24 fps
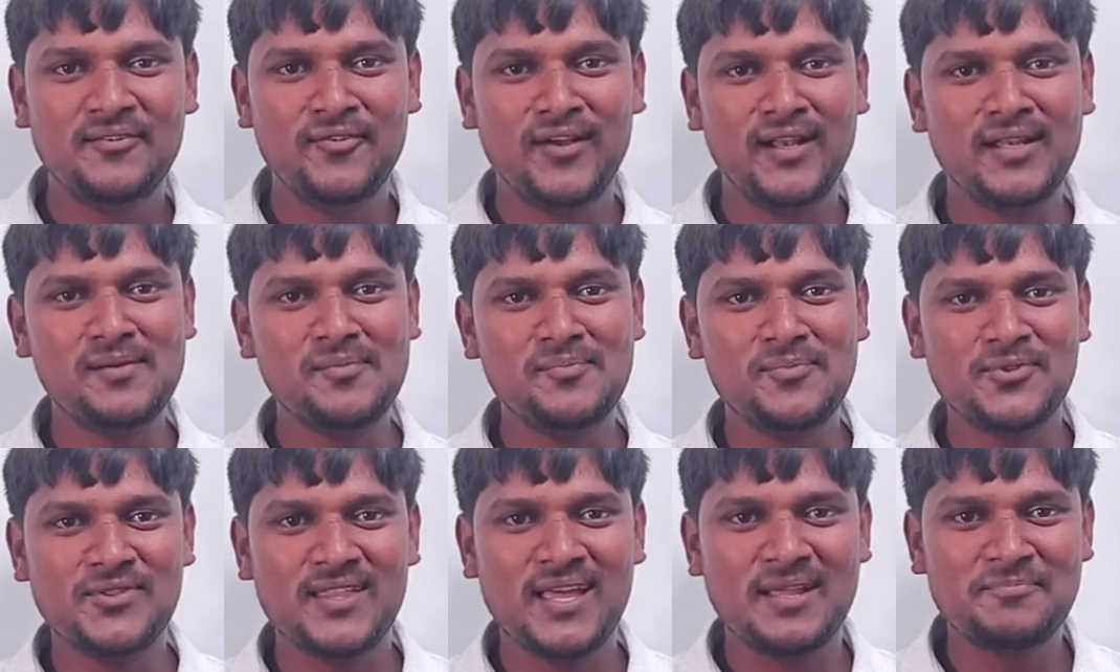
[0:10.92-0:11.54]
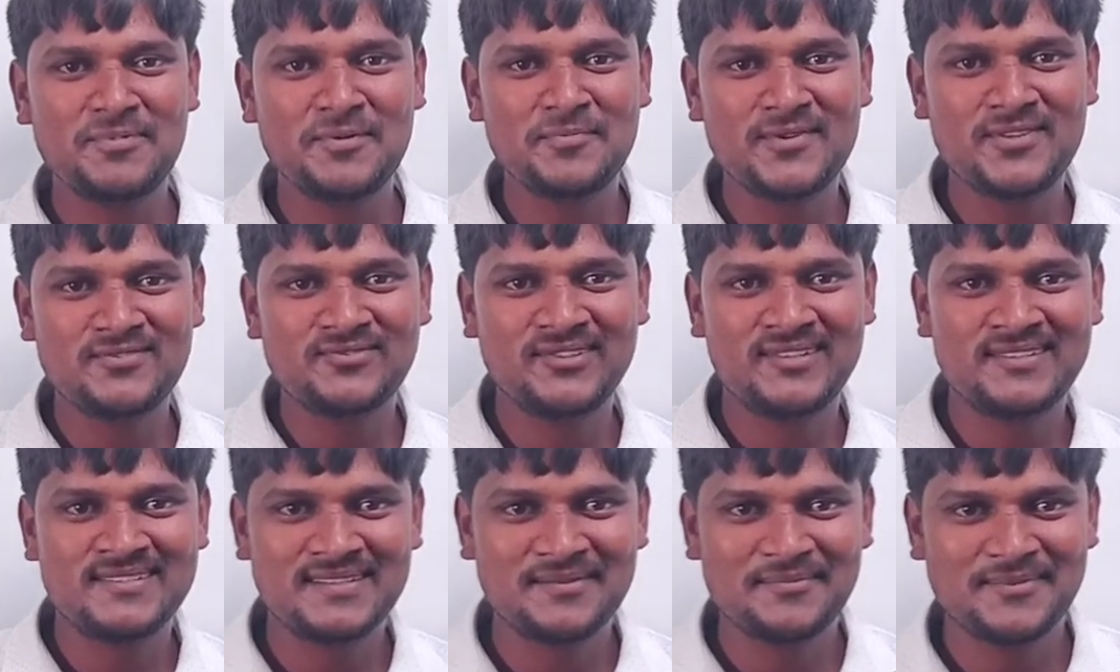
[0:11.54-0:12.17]
Welcome to the Happy
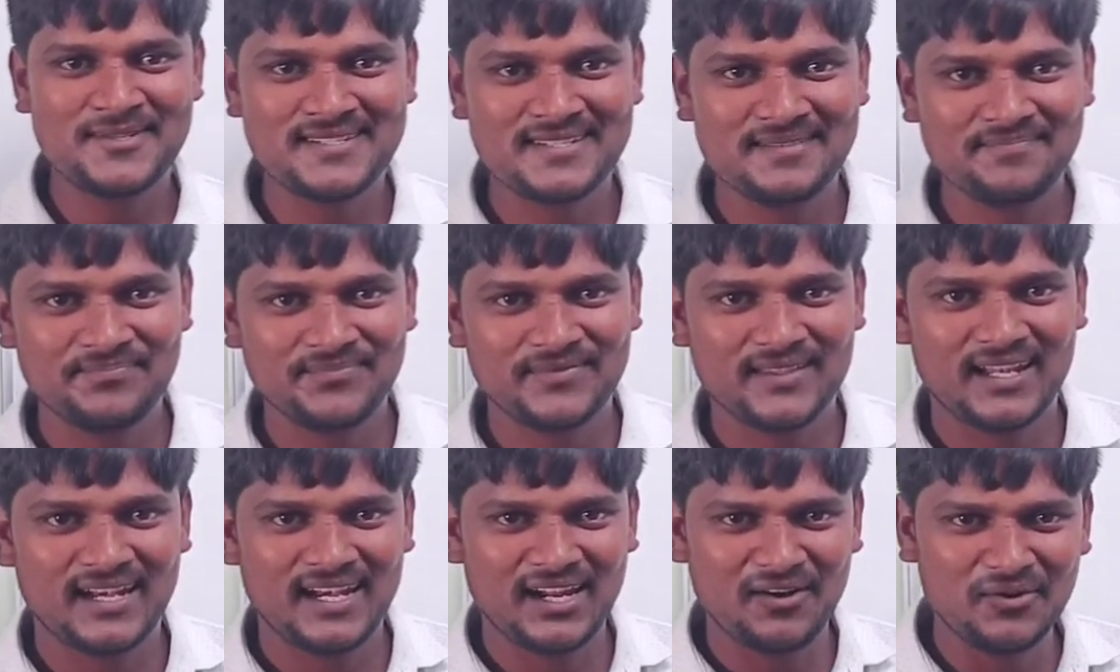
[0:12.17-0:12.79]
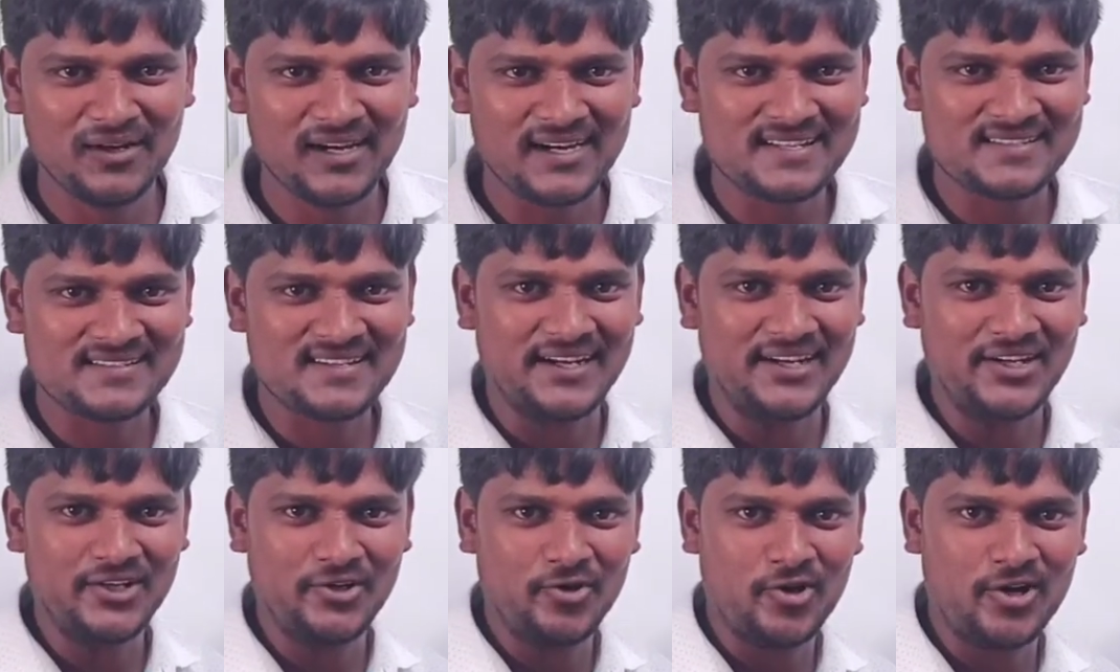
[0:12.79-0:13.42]
Resonance Chemistry. Now let us
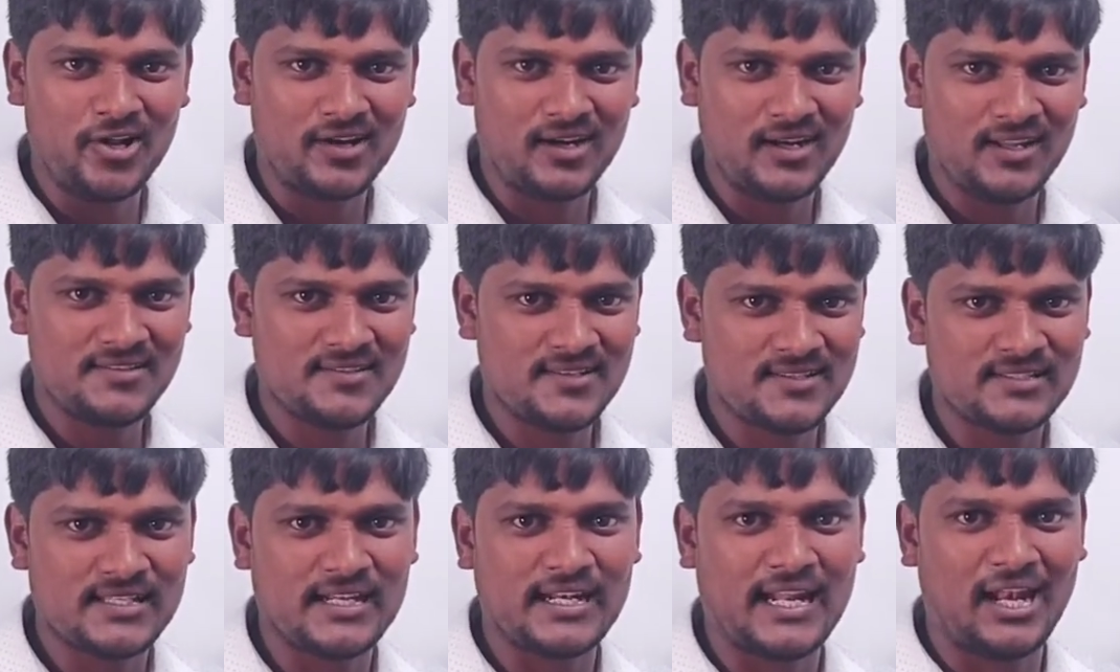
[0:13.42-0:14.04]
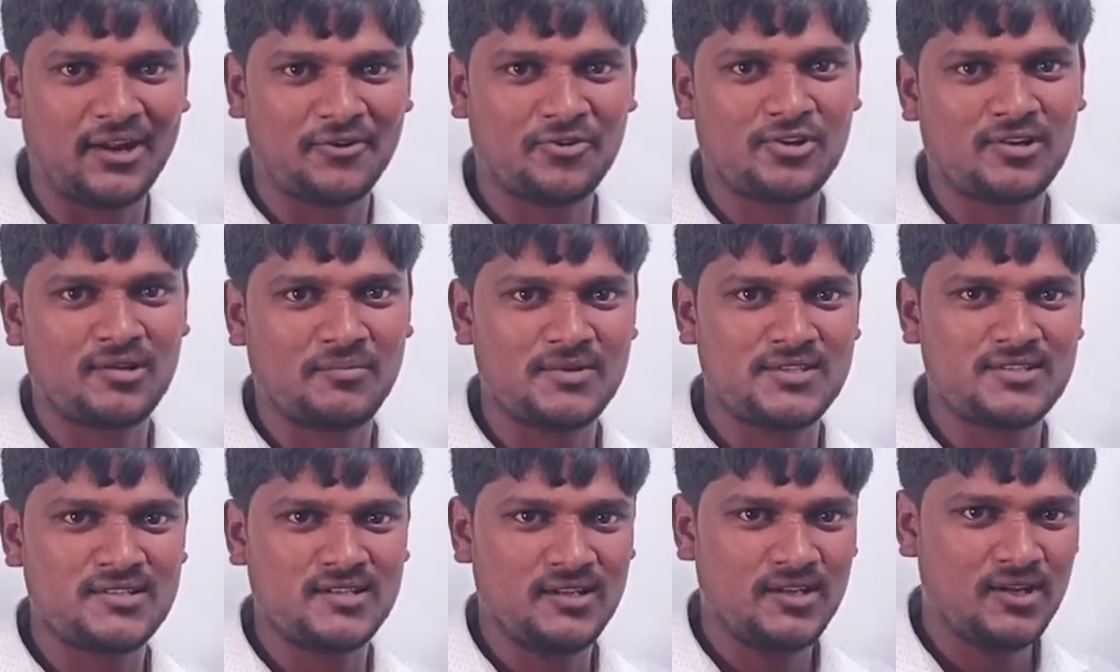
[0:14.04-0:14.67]
continue our lectures on
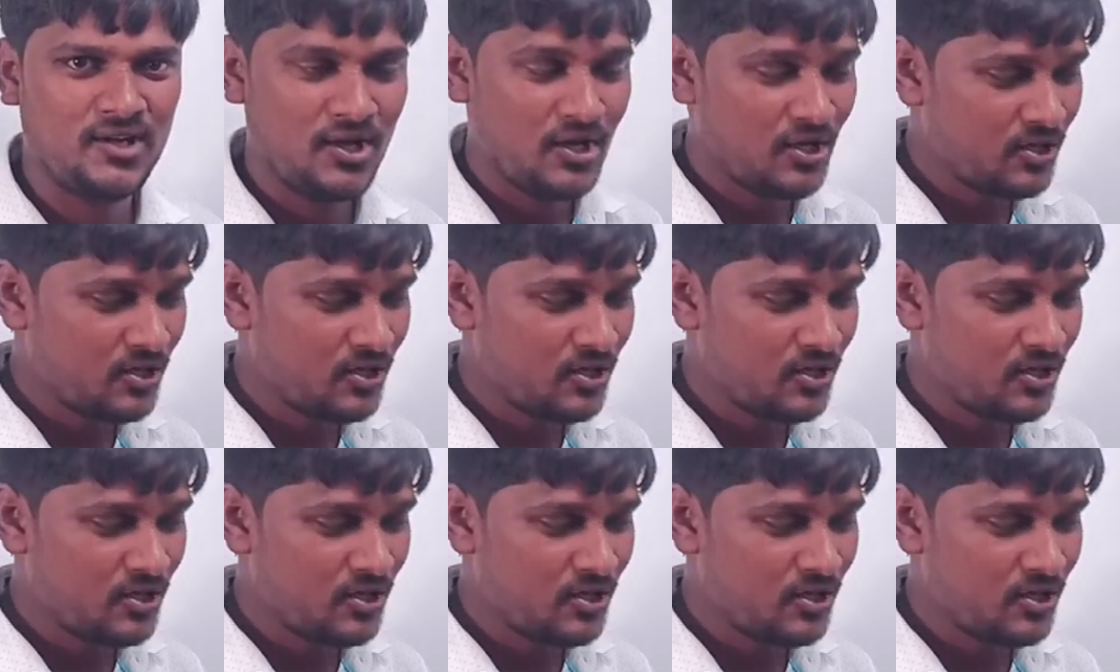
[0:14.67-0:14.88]
electrochemistry.